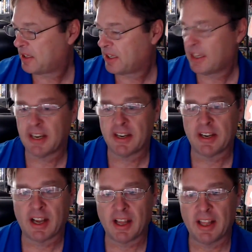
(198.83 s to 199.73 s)
And
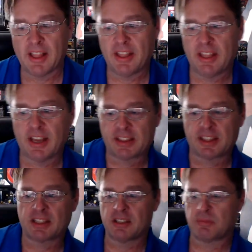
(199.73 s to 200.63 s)
I
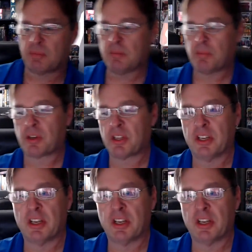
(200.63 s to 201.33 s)
think that people can